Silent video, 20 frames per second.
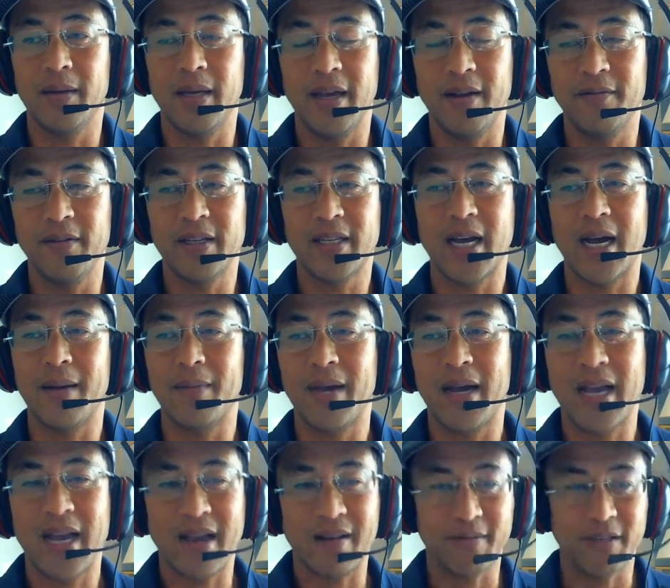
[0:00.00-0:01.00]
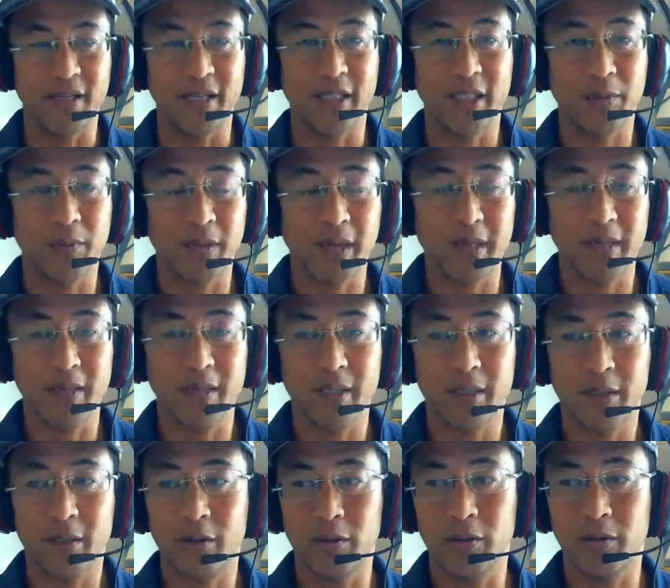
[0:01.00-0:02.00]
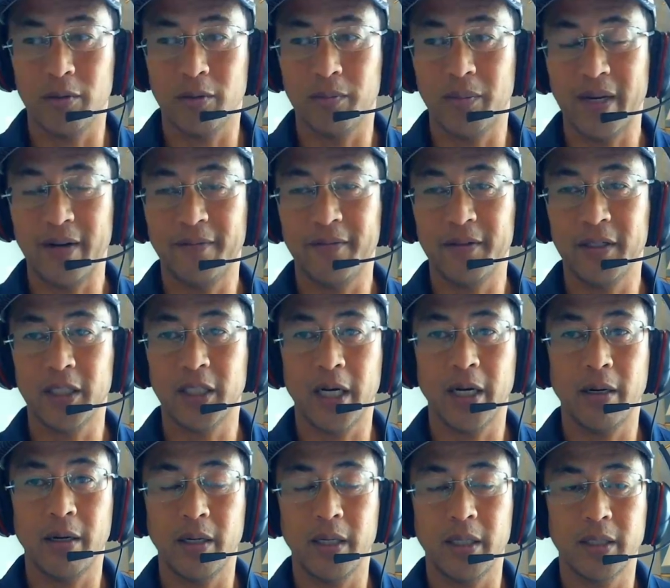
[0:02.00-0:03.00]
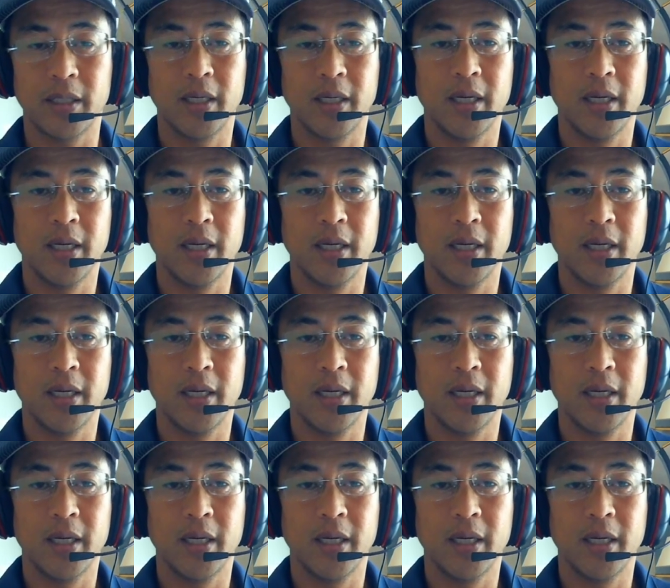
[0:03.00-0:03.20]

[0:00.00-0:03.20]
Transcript: every time I have to explain this to beneficiaries,